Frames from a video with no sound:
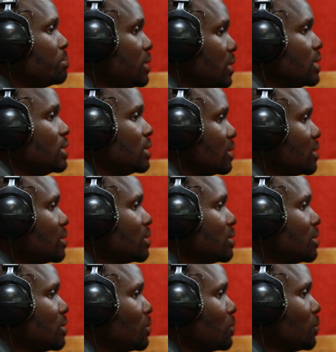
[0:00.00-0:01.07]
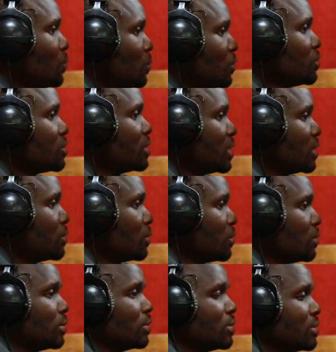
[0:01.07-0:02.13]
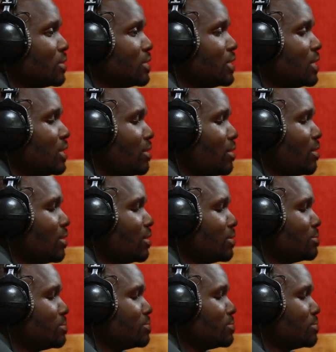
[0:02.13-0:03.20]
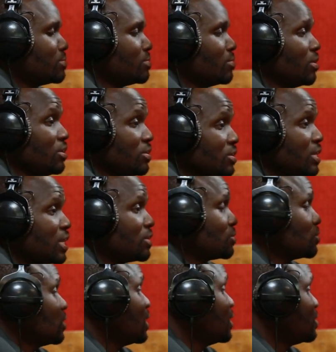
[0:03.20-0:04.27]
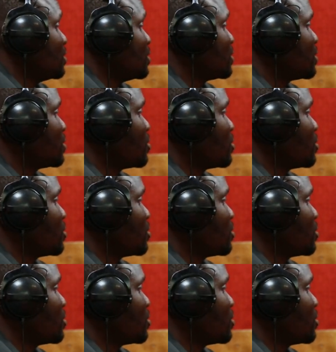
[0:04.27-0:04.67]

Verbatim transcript: a story about uh, how this lady Jane mm. was